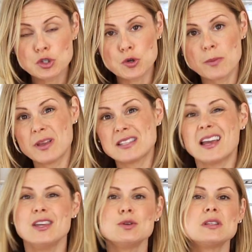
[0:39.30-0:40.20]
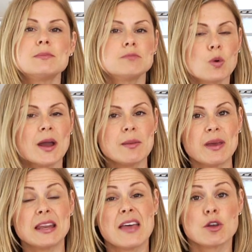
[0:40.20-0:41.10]
store because I use them quite a
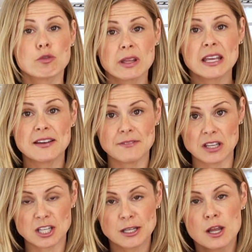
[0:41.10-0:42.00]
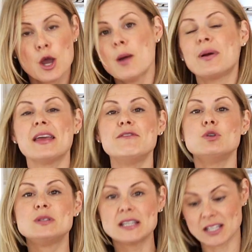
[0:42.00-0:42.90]
bit and they're really convenient. But if
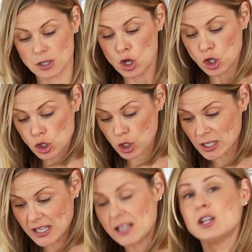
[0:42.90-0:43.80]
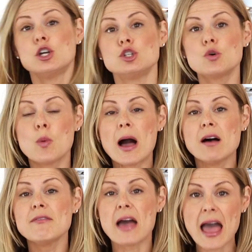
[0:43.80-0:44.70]
you didn't, you're gonna need
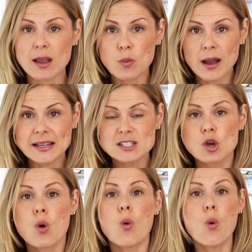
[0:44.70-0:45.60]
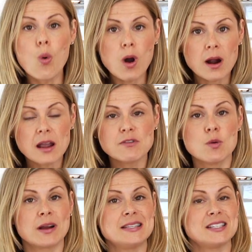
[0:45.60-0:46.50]
12 egg whites or if you
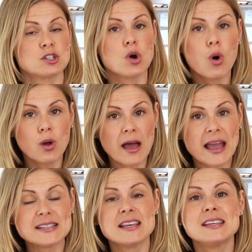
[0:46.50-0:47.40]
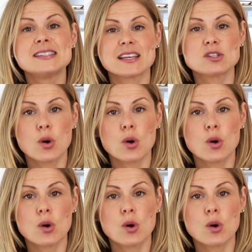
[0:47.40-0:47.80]
wanna stick to whole eggs, six